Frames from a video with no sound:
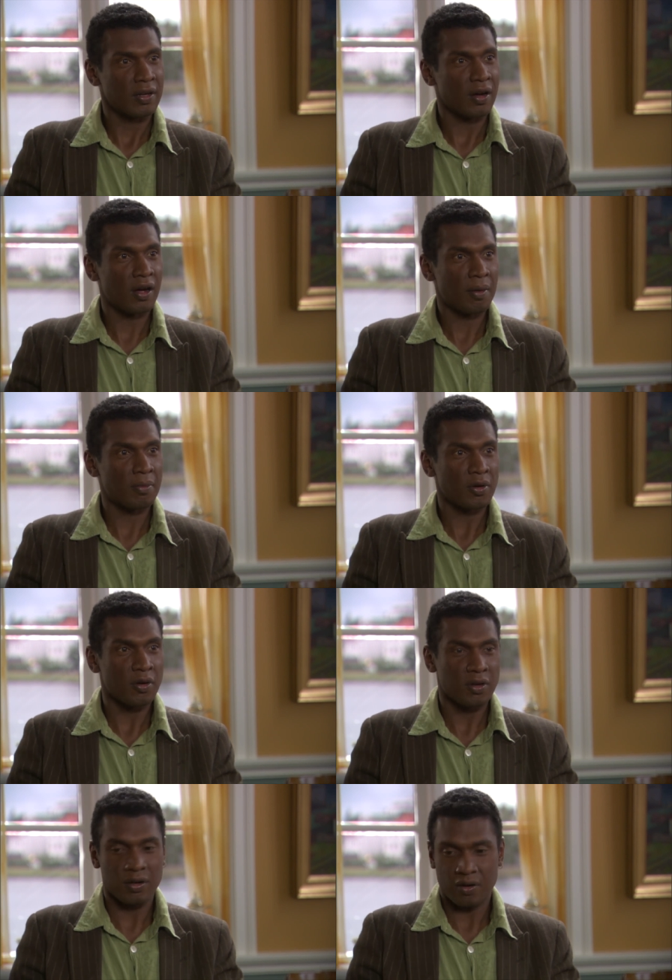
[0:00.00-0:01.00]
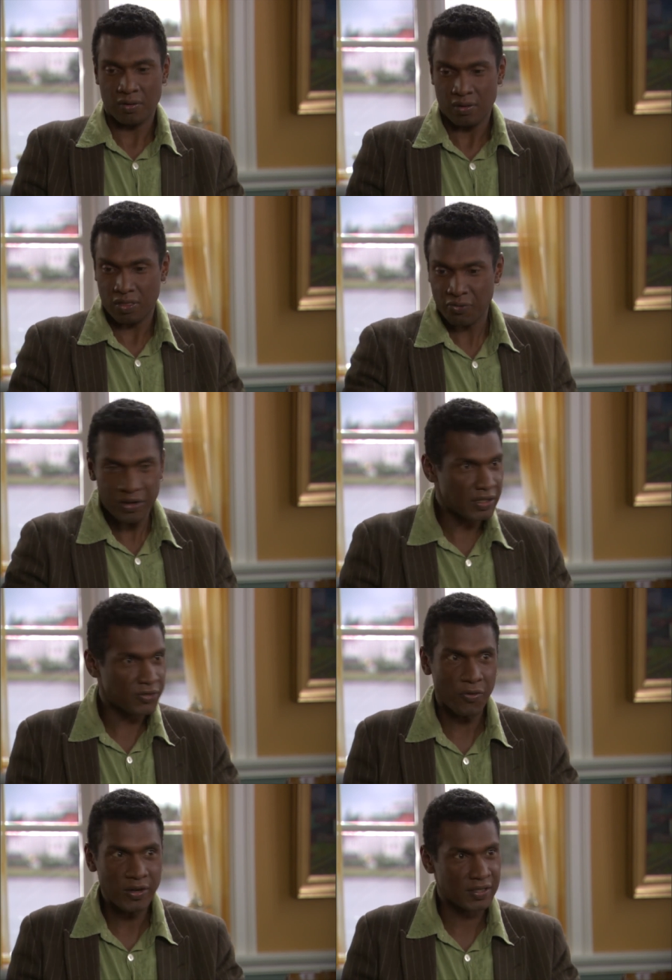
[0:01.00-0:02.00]
um, you know, three of
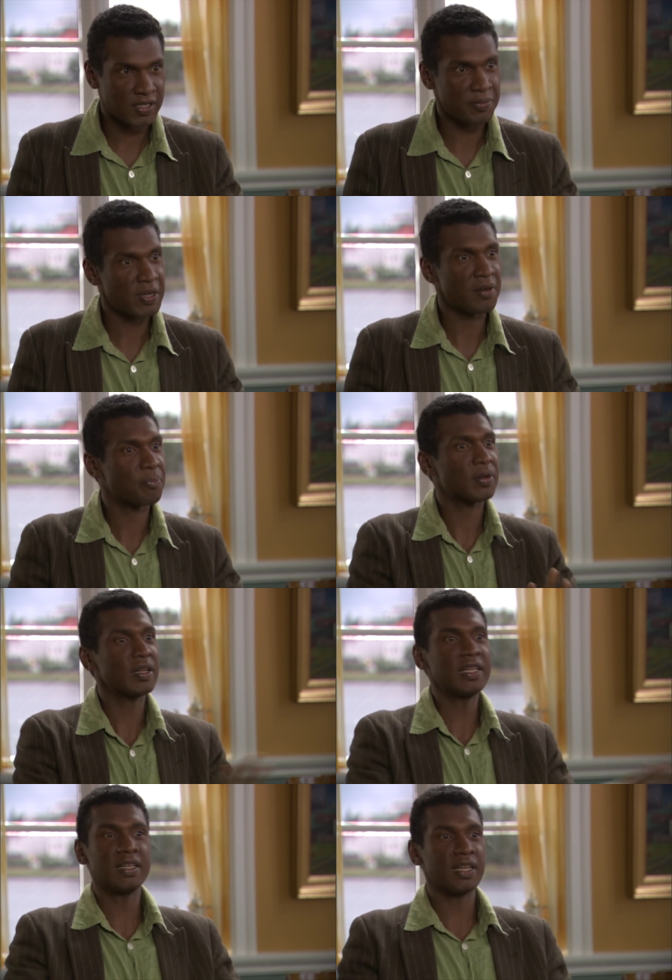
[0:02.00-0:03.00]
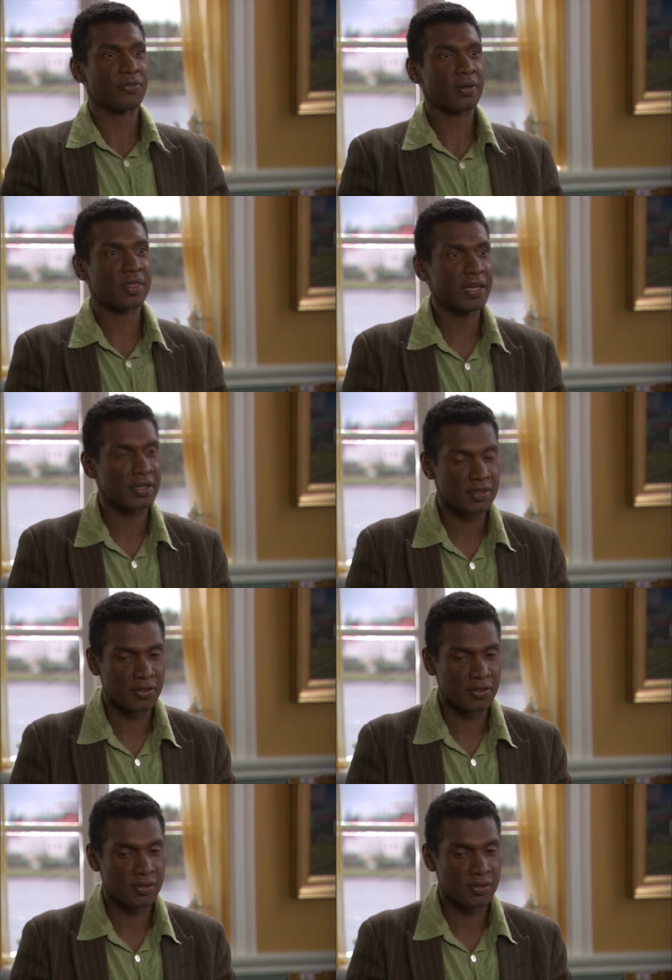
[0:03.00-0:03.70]
these forces to be completely different things.